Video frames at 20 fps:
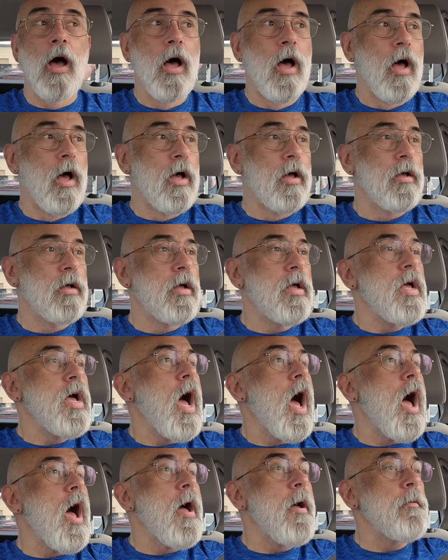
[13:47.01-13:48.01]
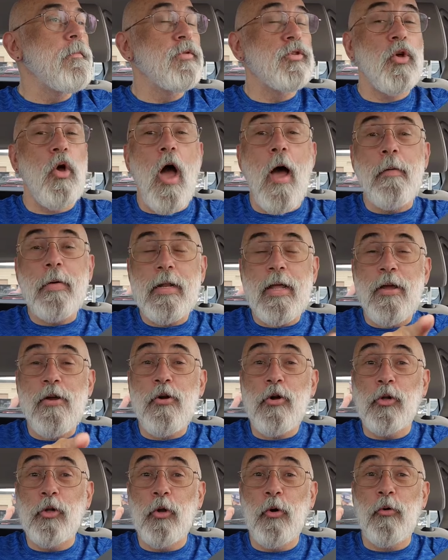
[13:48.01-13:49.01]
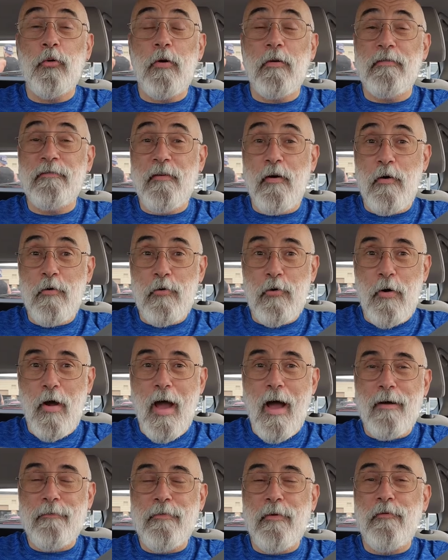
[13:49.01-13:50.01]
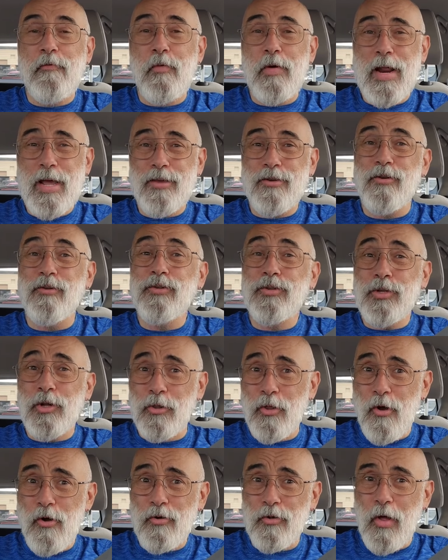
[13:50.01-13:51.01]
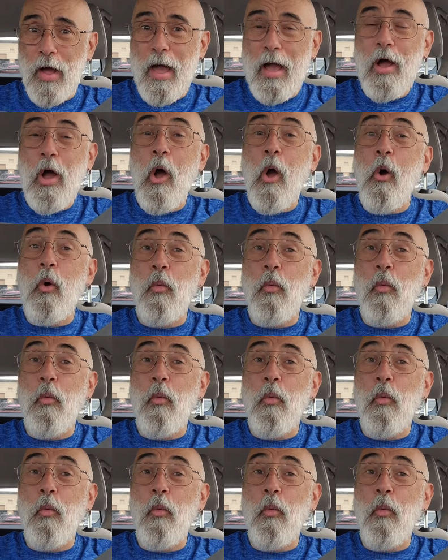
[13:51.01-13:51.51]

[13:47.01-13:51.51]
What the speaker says: So I'm going to include a photograph of what I used to look like